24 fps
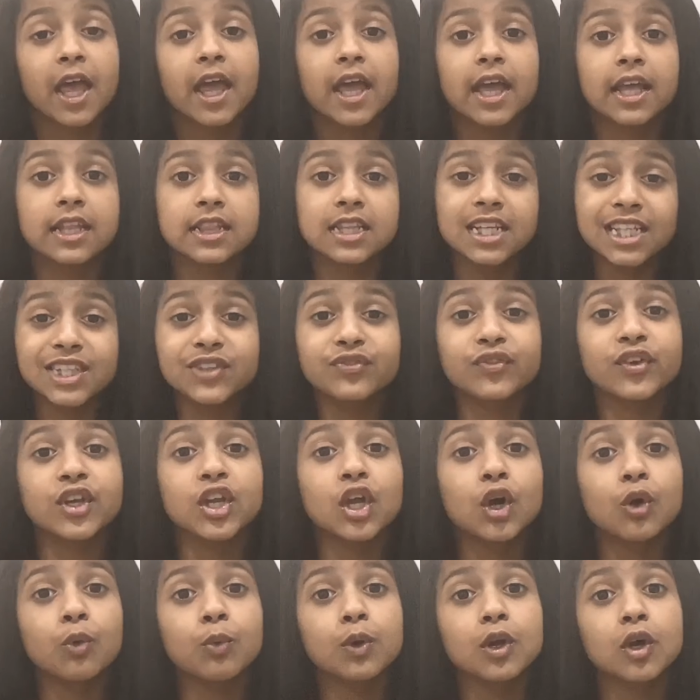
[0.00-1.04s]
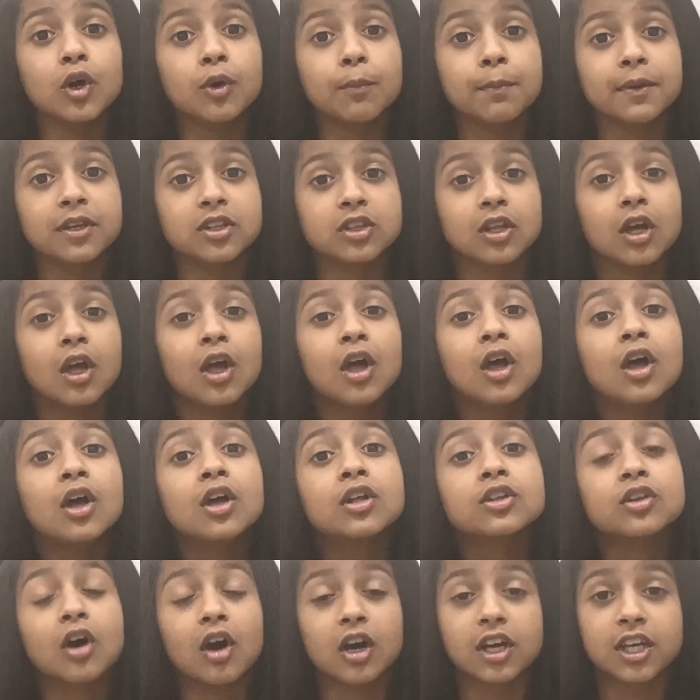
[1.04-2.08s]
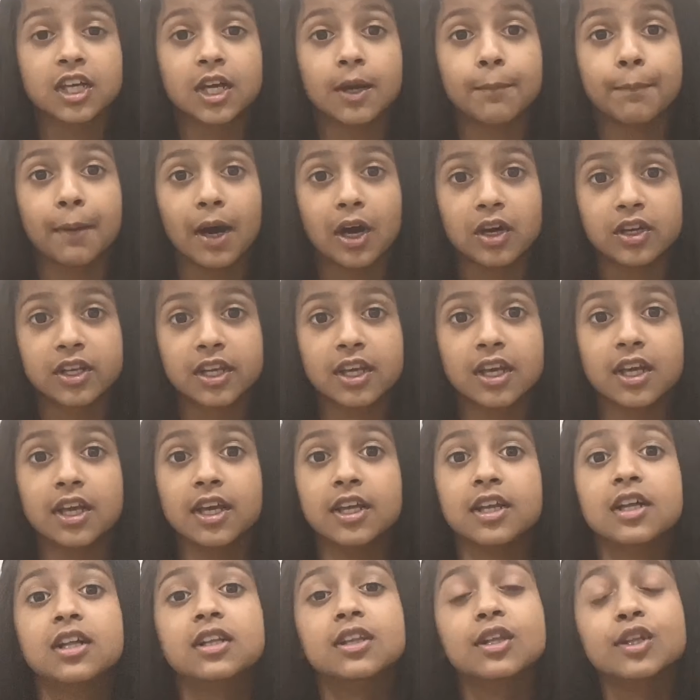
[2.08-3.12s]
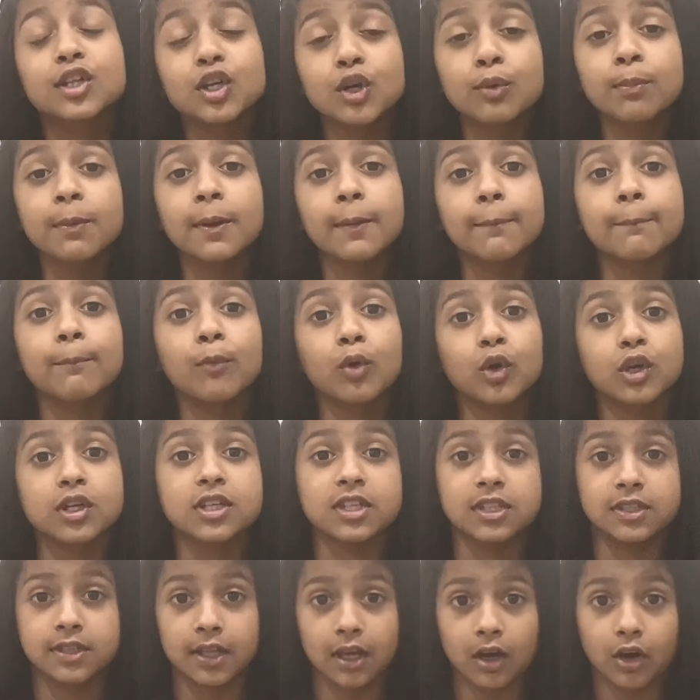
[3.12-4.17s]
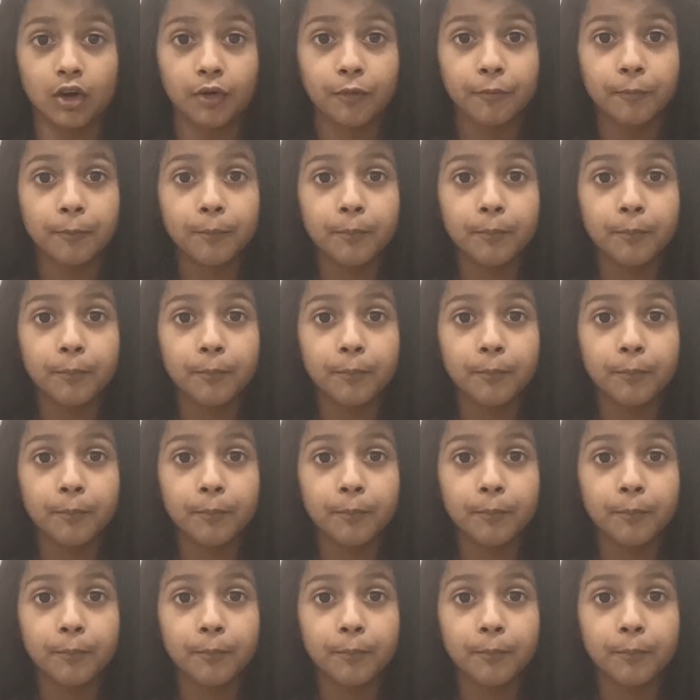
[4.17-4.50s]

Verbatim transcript: In this video, we will be talking about it in a little bit more detail.